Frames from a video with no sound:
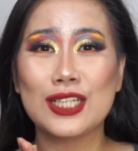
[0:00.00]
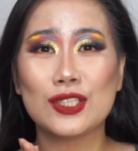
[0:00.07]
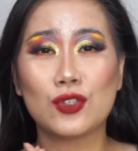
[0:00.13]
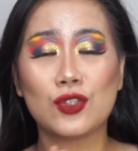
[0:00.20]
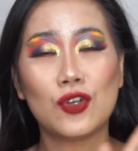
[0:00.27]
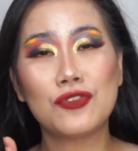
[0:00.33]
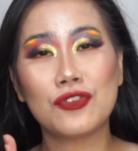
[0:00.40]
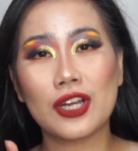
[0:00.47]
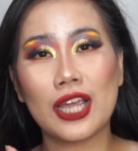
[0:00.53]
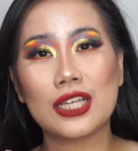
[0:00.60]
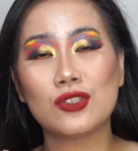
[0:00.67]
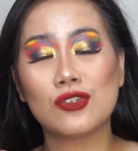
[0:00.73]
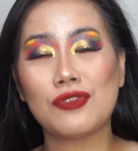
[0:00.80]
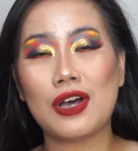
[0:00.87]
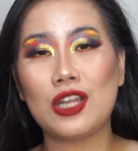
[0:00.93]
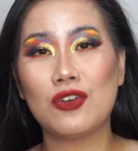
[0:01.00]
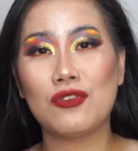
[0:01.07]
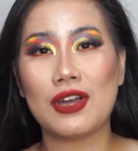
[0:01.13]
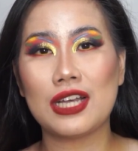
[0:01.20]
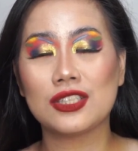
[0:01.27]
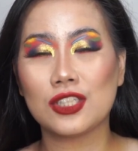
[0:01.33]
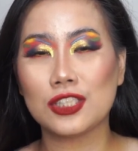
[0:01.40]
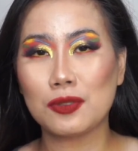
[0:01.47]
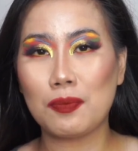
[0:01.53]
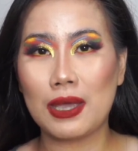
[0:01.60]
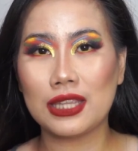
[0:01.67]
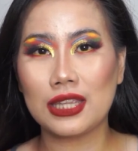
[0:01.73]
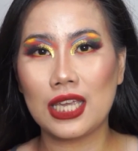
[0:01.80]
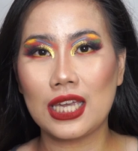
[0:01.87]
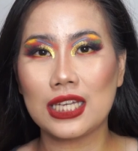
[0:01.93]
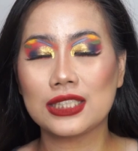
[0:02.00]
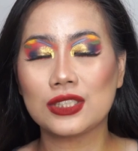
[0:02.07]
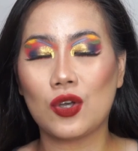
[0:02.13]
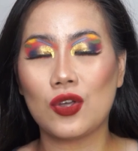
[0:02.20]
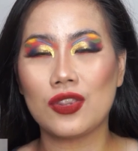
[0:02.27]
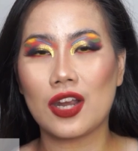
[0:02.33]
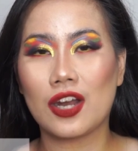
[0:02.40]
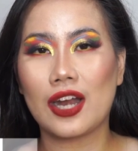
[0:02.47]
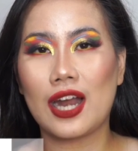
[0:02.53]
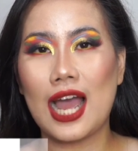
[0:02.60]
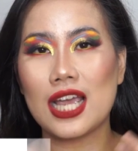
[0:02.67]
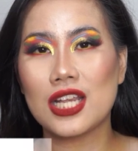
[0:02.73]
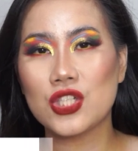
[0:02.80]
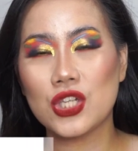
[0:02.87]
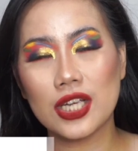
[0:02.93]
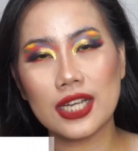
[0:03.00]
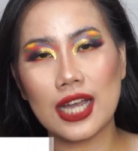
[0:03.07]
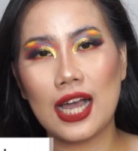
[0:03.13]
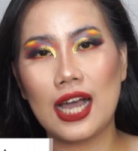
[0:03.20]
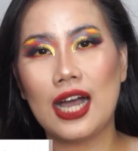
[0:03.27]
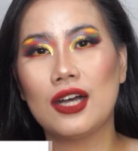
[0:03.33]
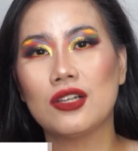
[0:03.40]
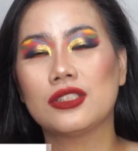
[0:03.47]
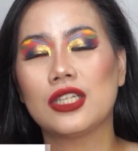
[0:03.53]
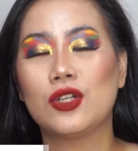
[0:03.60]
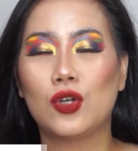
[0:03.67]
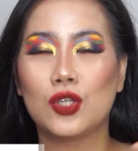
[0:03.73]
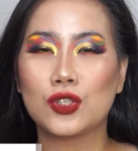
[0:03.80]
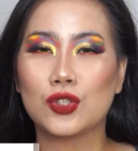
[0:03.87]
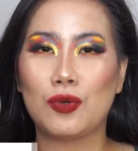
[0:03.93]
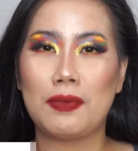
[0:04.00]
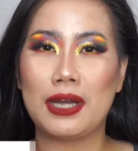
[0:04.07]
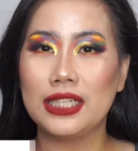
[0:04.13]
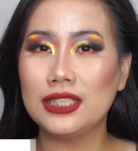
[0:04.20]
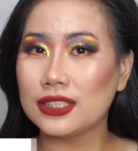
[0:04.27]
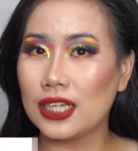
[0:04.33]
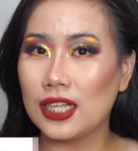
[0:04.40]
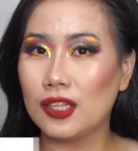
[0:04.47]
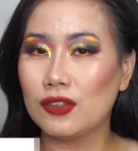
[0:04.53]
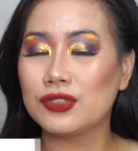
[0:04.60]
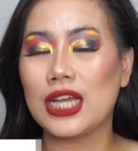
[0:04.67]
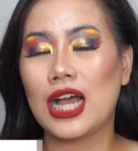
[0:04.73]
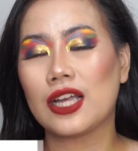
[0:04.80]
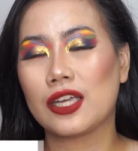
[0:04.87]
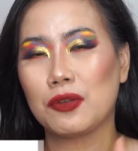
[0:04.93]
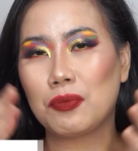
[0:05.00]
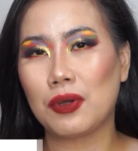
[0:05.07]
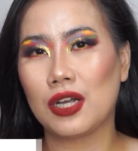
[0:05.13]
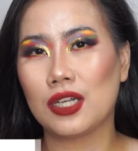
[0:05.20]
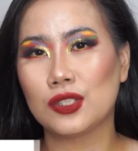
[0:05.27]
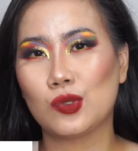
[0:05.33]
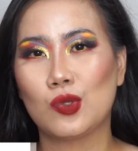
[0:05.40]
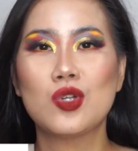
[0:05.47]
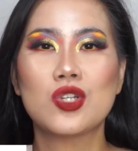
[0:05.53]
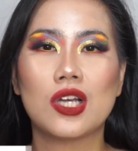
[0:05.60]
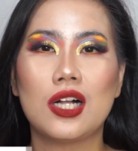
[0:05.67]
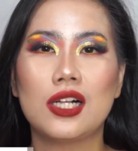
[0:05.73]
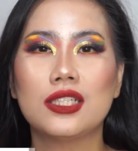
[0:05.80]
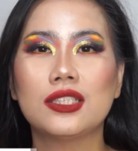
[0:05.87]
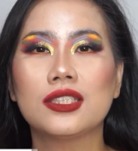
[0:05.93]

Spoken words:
So don't forget to follow Vice Cosmetics on their IG account and also myself sa aking mga socials.